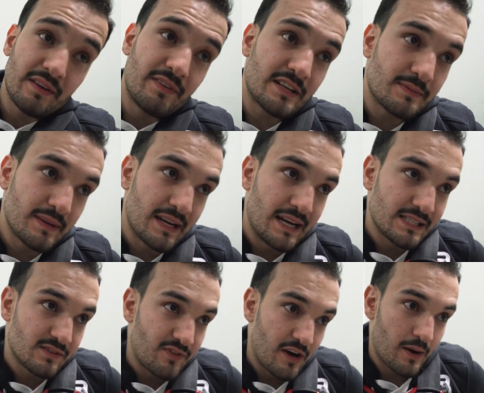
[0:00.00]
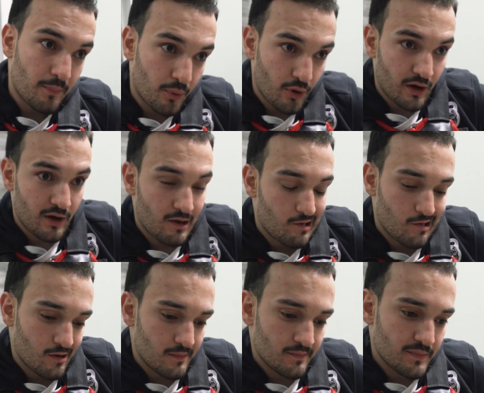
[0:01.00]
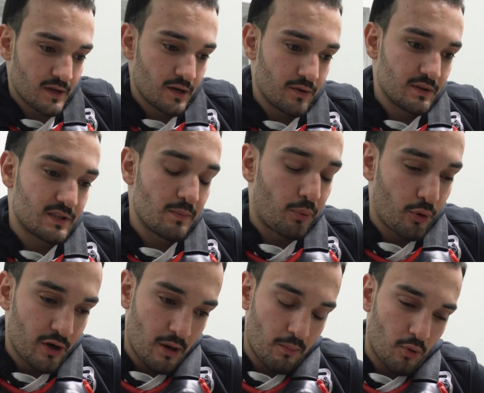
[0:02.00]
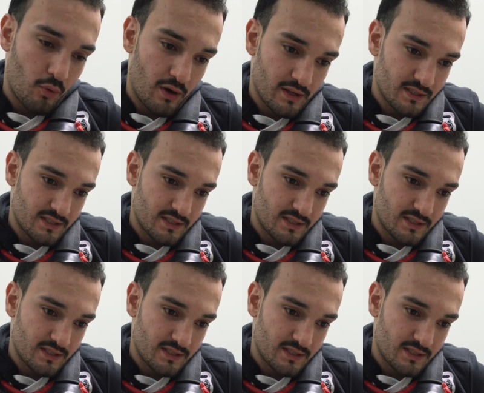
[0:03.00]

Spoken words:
investment, guys. It's very important. You know, it's important, number one,